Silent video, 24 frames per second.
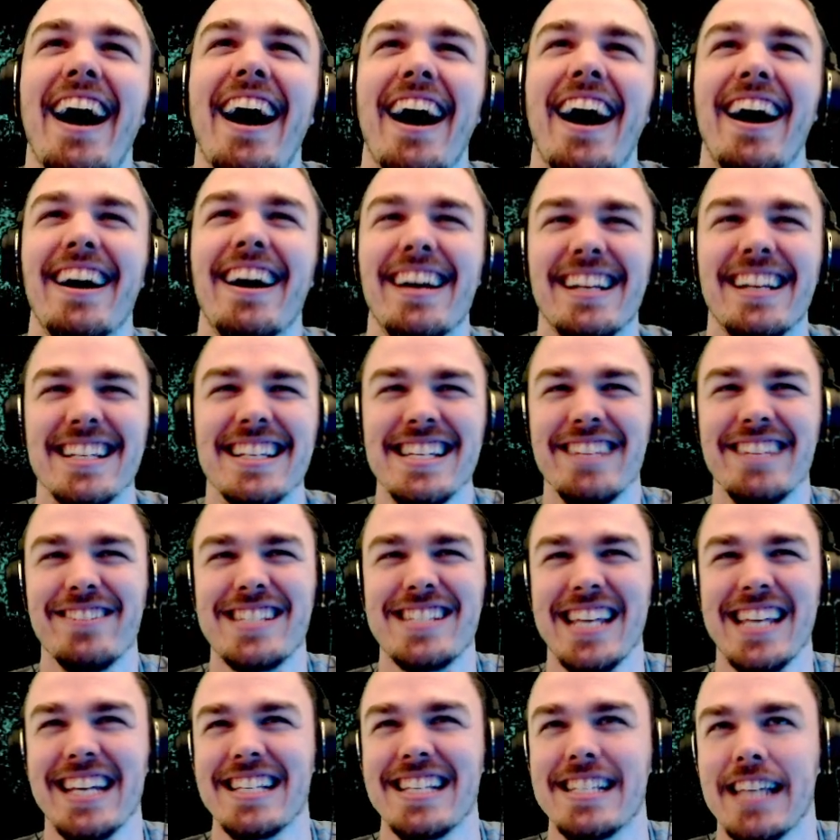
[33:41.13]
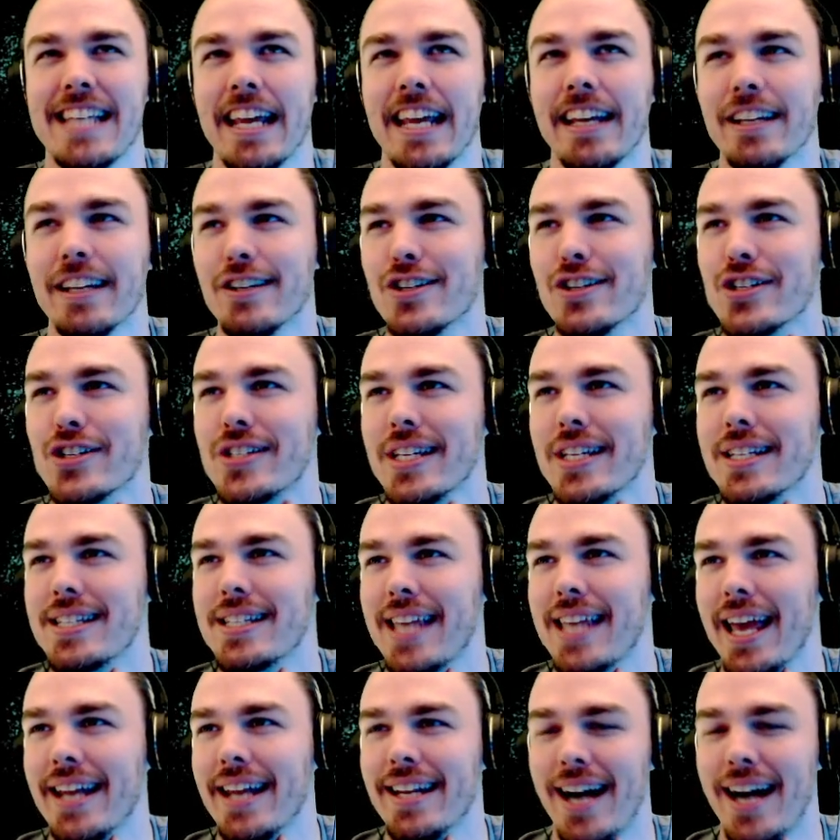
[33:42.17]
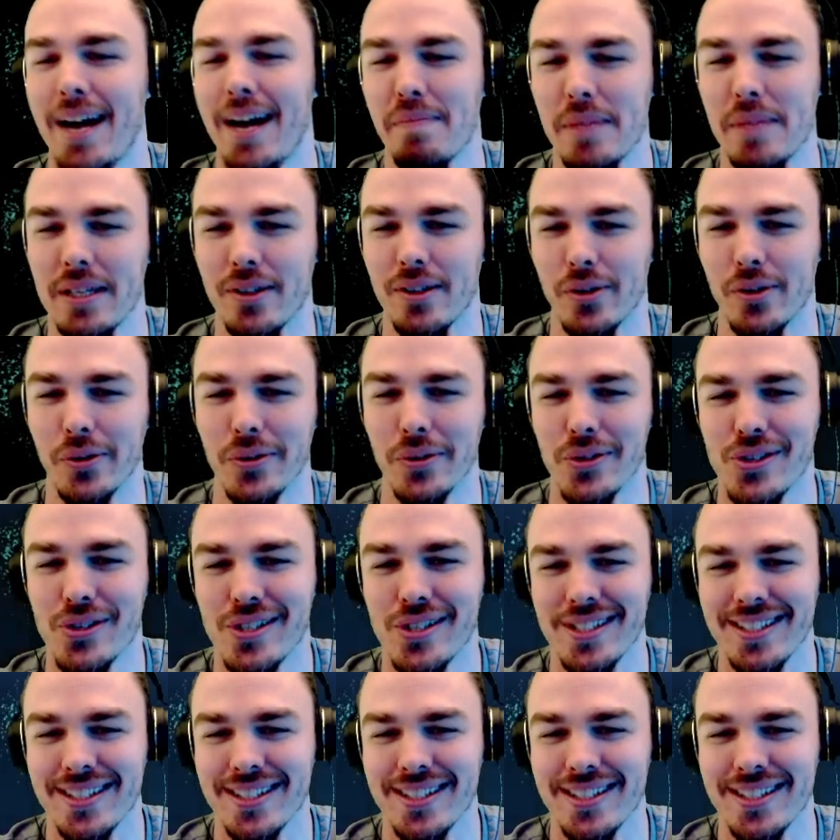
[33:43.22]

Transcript: It doesn't even say it's taken, just says cannot be used.